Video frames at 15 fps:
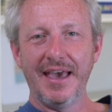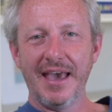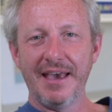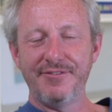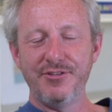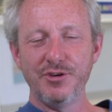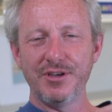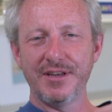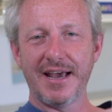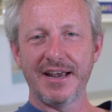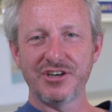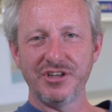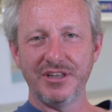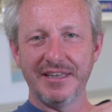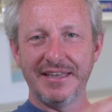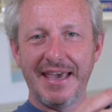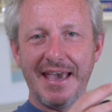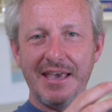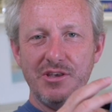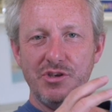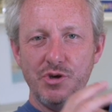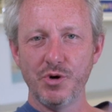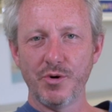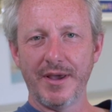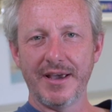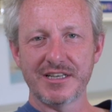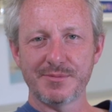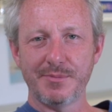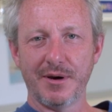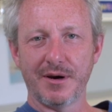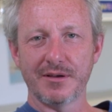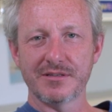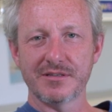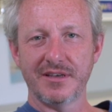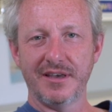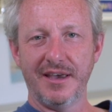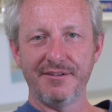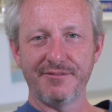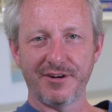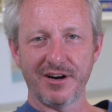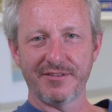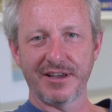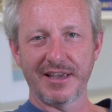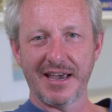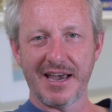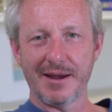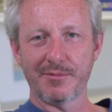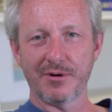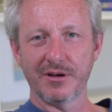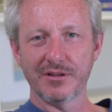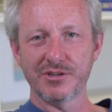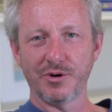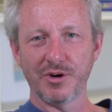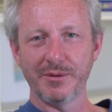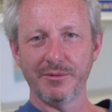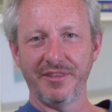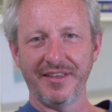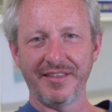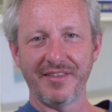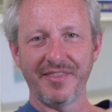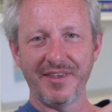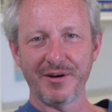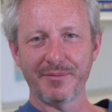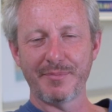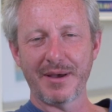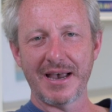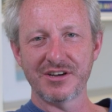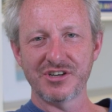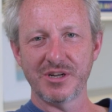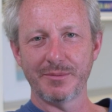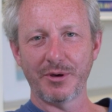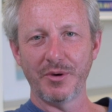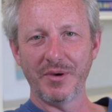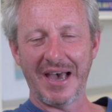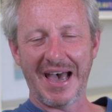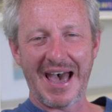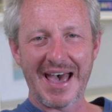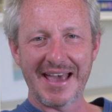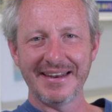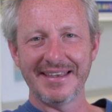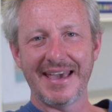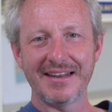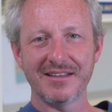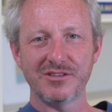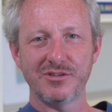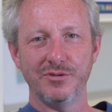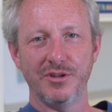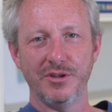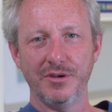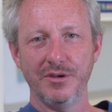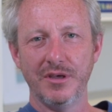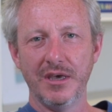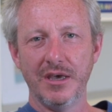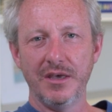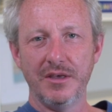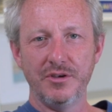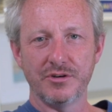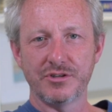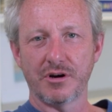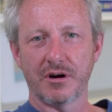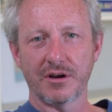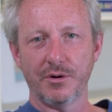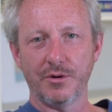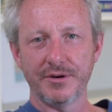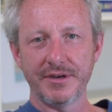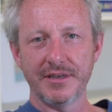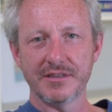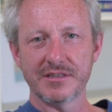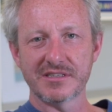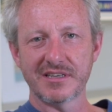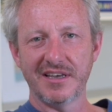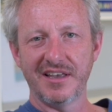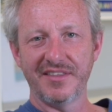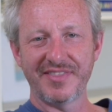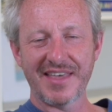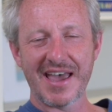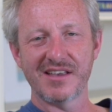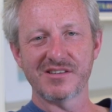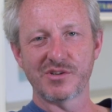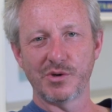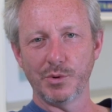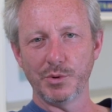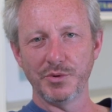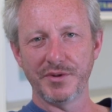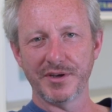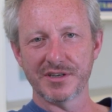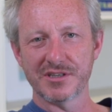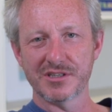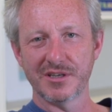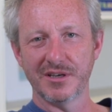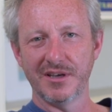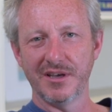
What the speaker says: If you can actually get your experts in front of a camera talking about things that they're passionate about and get it to the your target audience, that is gold dust.